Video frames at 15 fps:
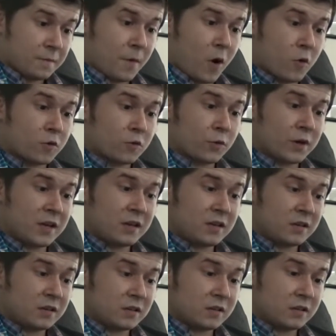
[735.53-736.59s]
Mo
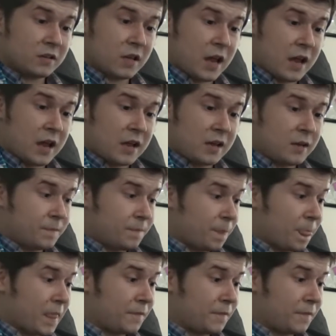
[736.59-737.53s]
Green, yay.